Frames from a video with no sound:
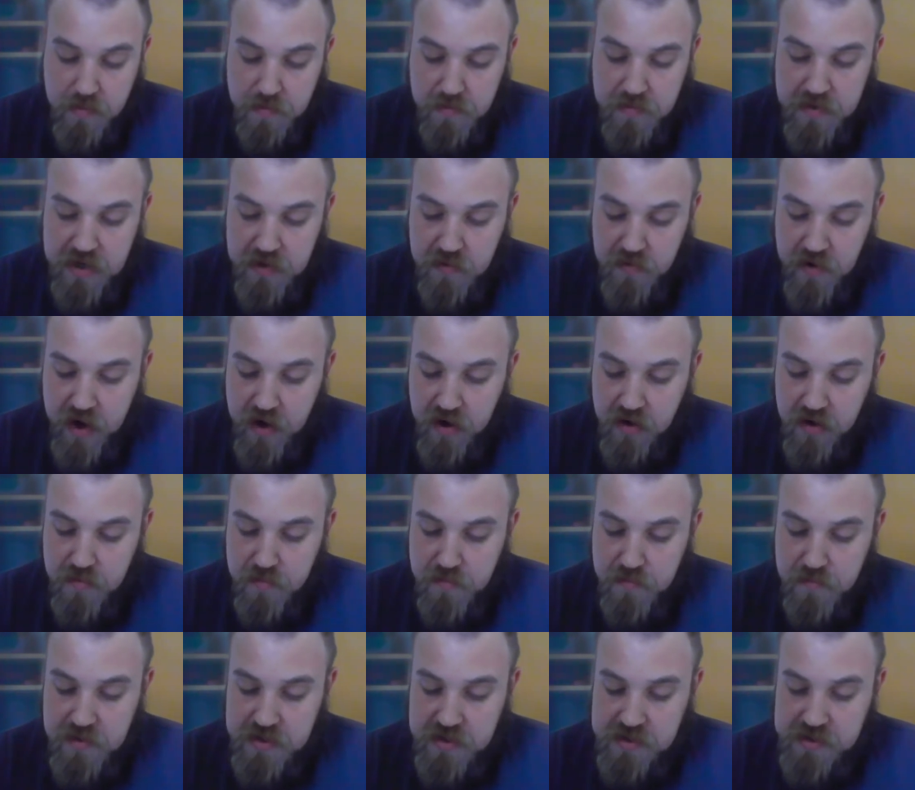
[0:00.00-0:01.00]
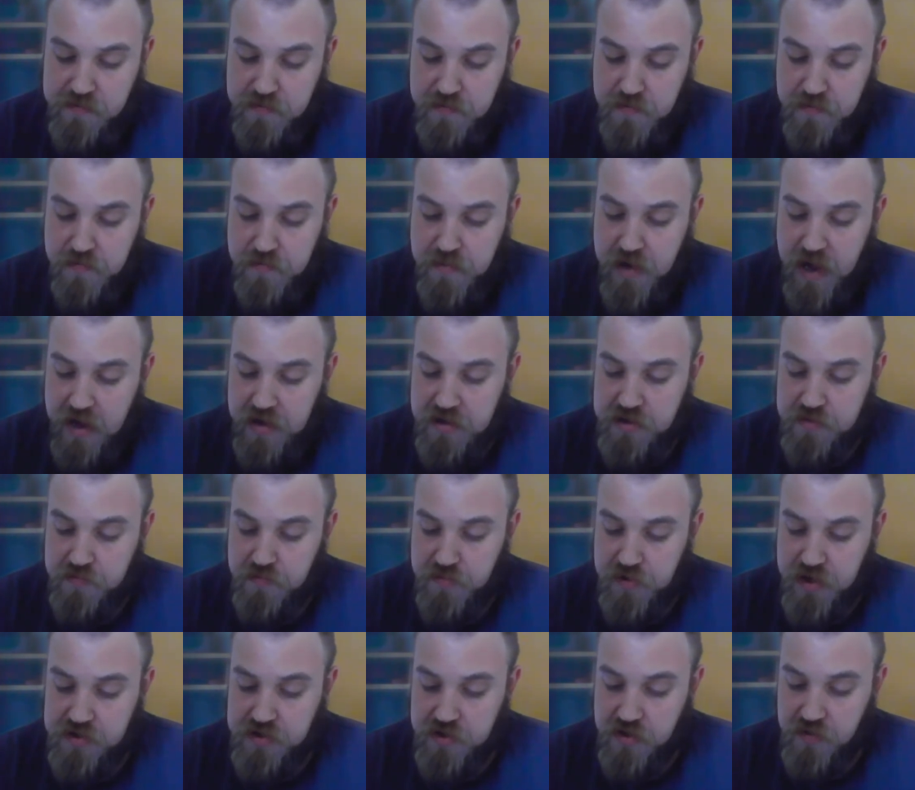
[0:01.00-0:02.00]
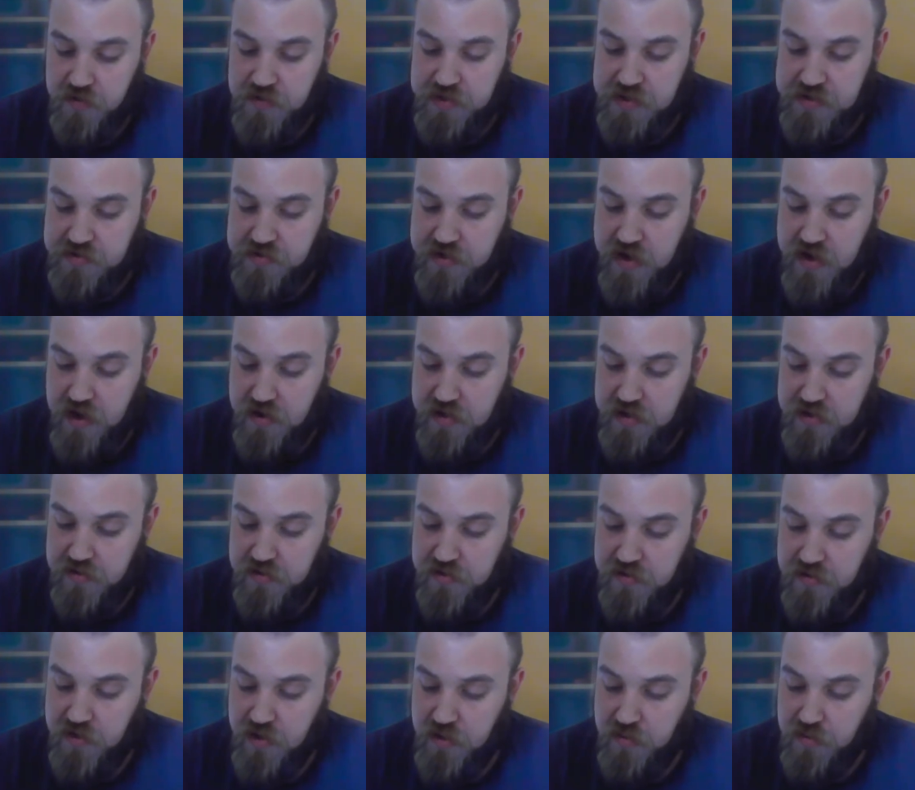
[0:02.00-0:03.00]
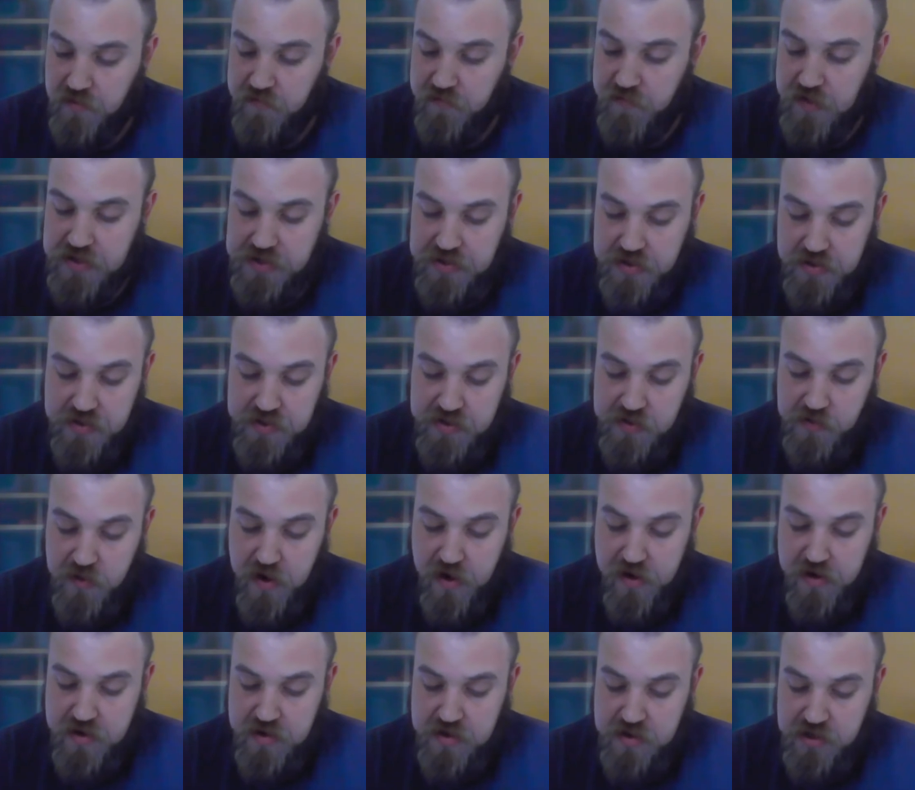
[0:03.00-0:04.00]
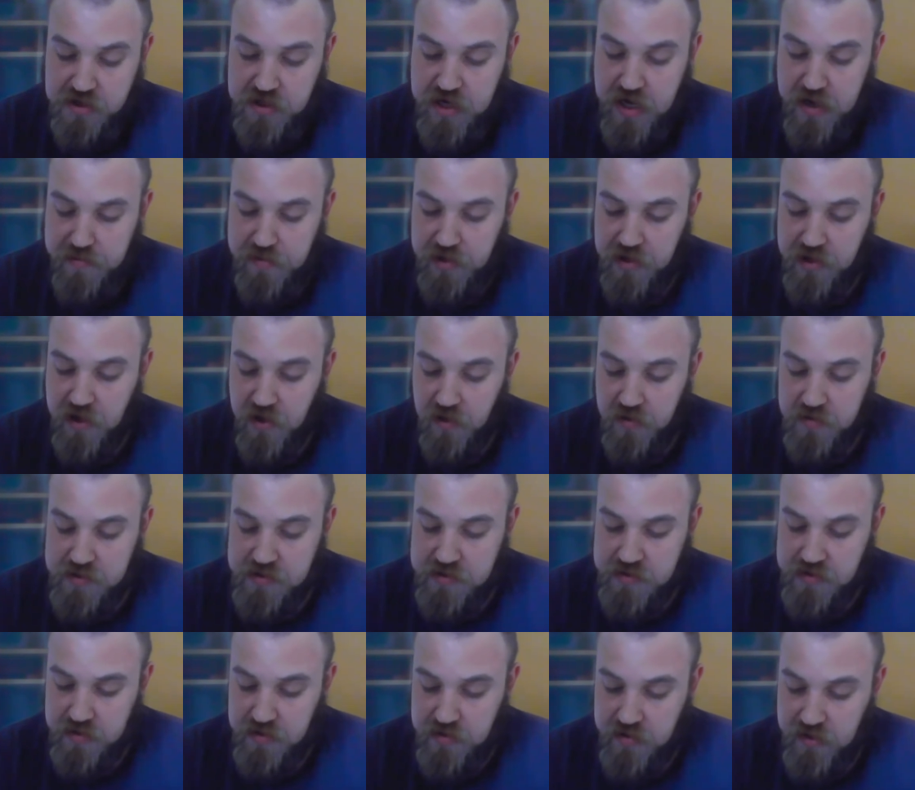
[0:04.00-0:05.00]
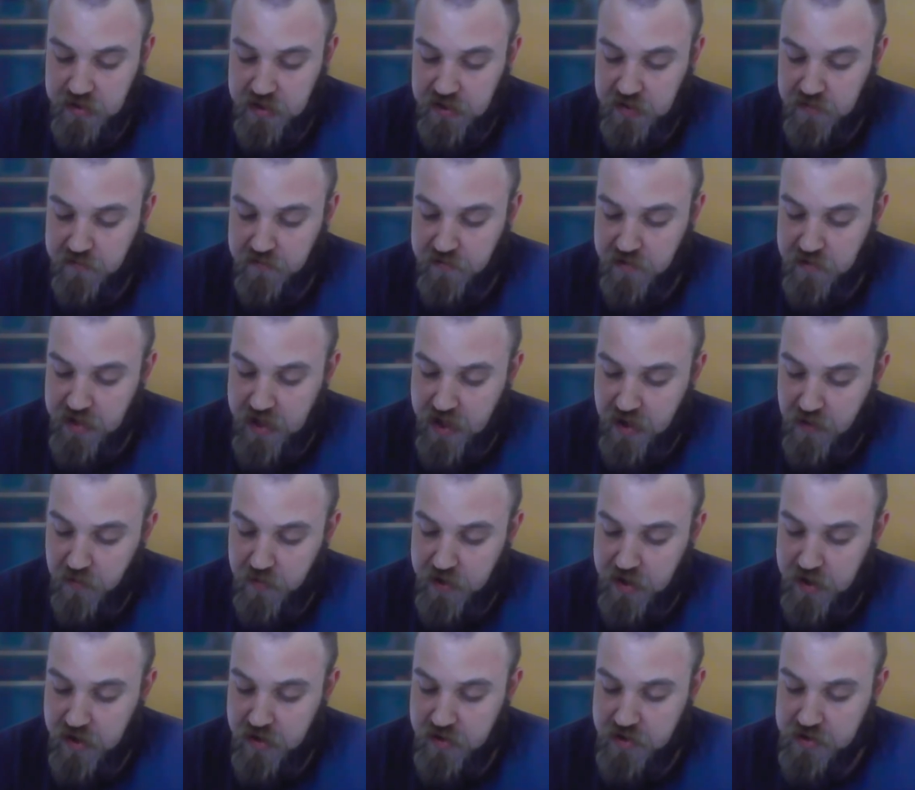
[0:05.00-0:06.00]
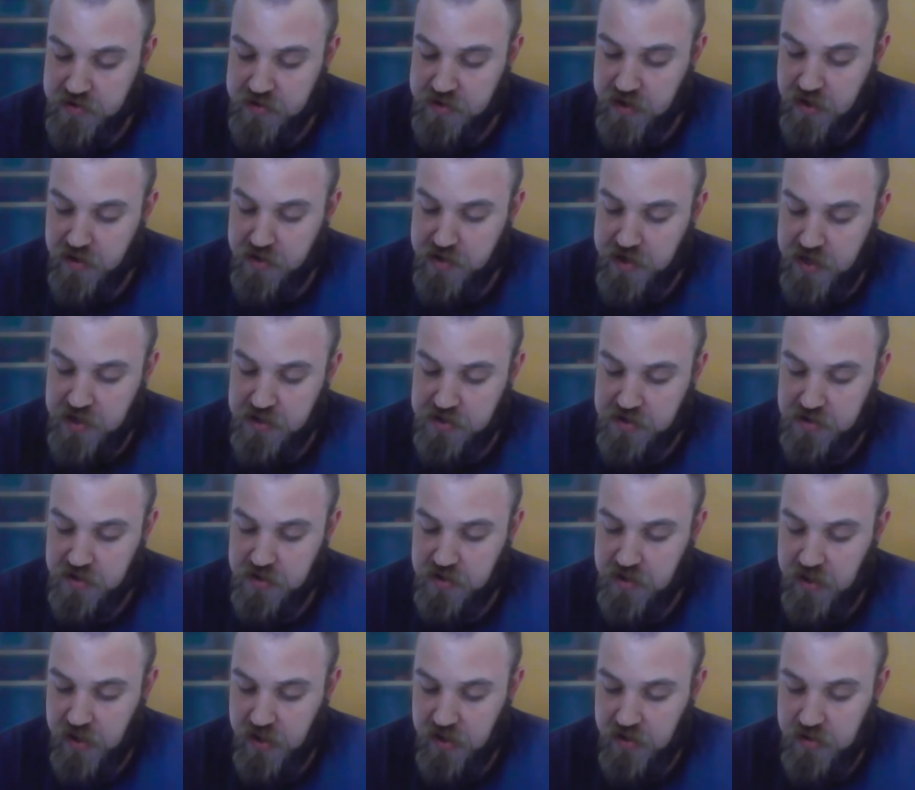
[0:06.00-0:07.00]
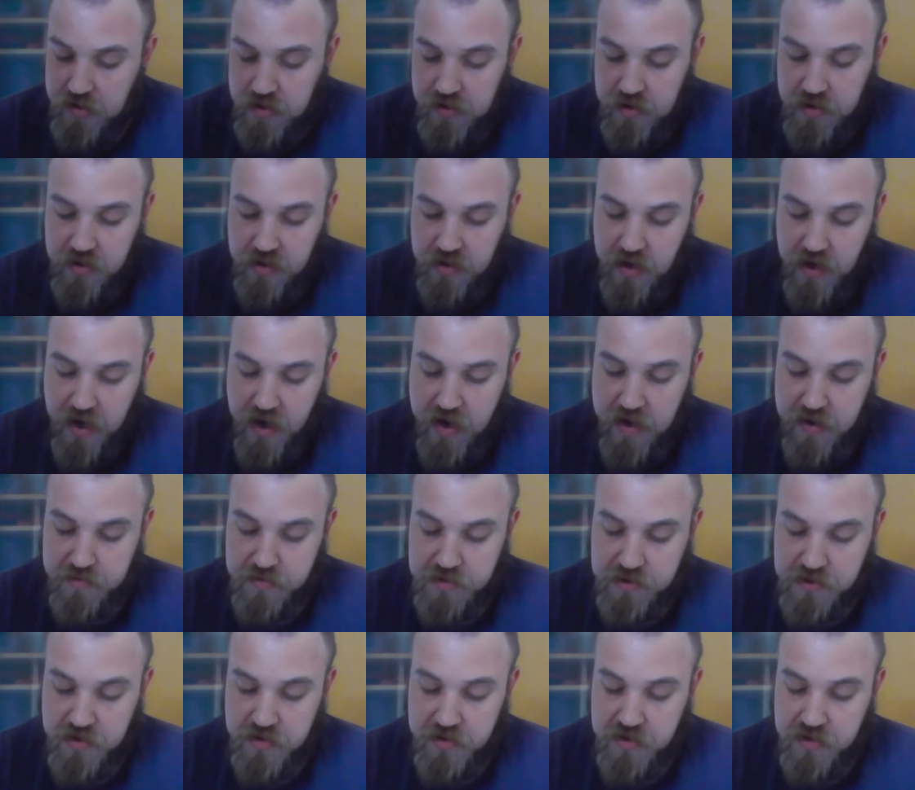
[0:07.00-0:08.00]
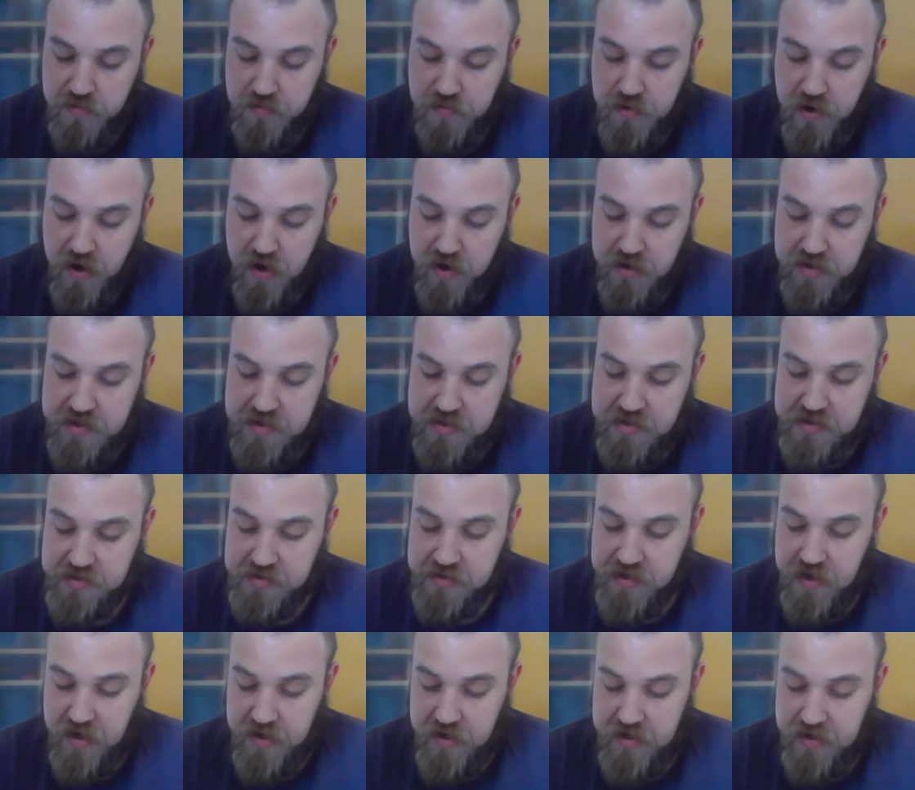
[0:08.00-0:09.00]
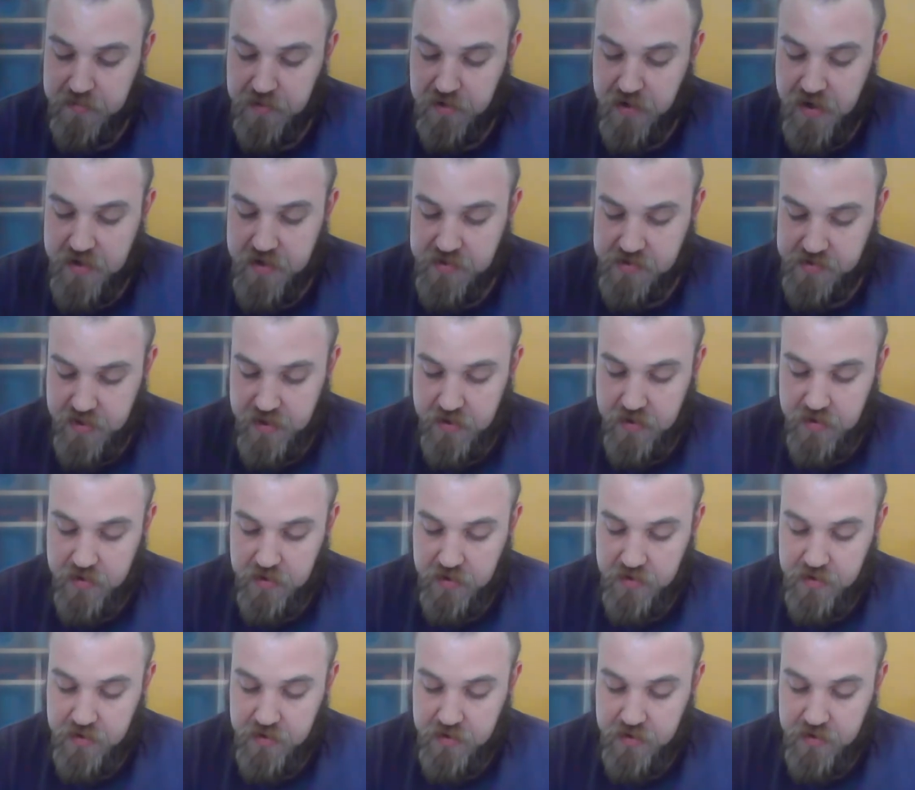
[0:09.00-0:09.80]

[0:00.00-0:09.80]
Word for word: Meanwhile, Miss Bad Bridger was tearing through her provisions, swearing to shame a goat, still looking for that wear and tarnation gun. I am sure the Pawnees thought him crazy.